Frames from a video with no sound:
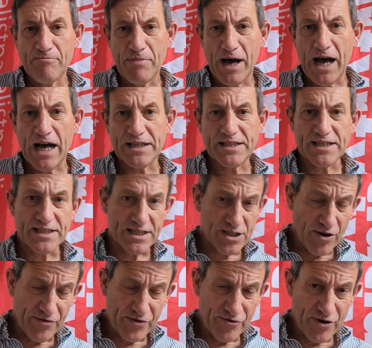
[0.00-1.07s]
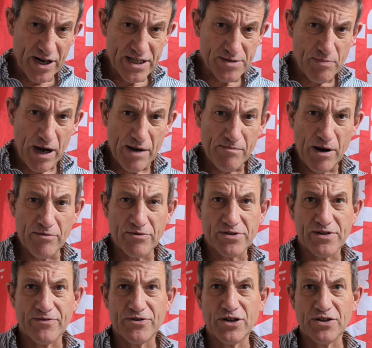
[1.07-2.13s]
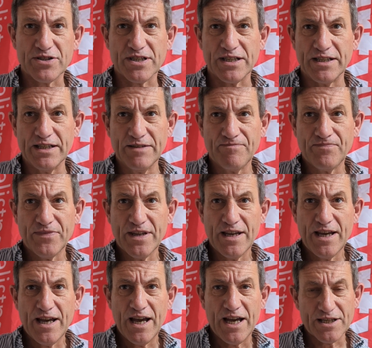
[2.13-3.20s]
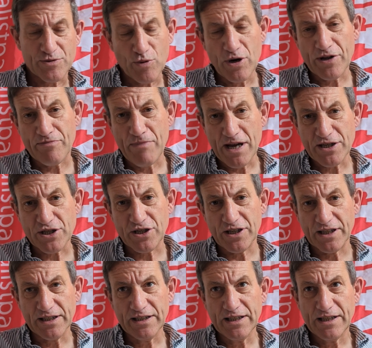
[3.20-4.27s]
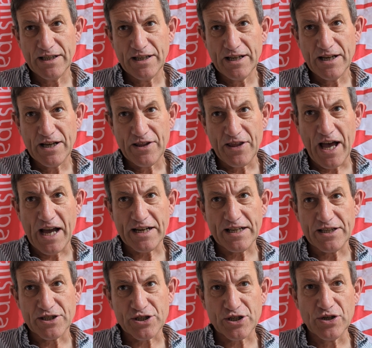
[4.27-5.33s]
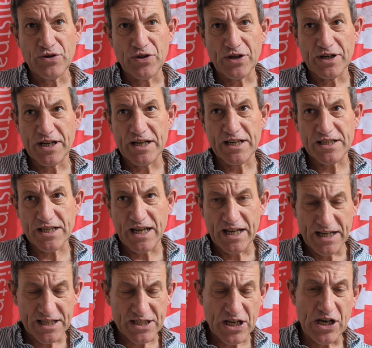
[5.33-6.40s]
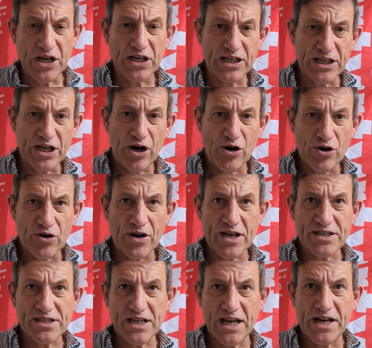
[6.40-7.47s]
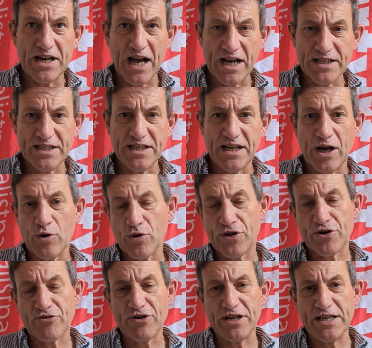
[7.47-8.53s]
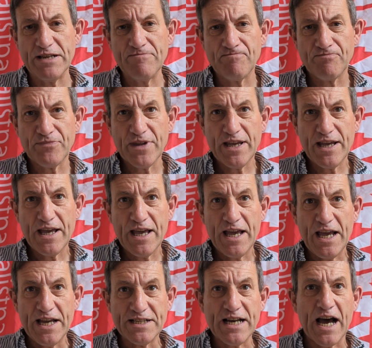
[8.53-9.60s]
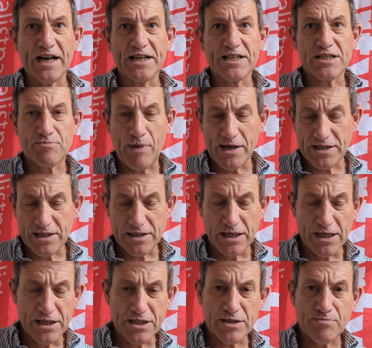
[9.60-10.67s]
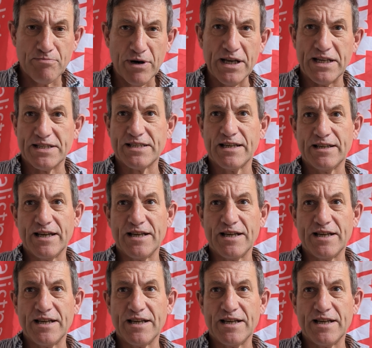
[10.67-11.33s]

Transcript: but as is often raised by opponents of Trotsky, it's worth mentioning that it's true that in its early congress in 1903, it unexpectedly split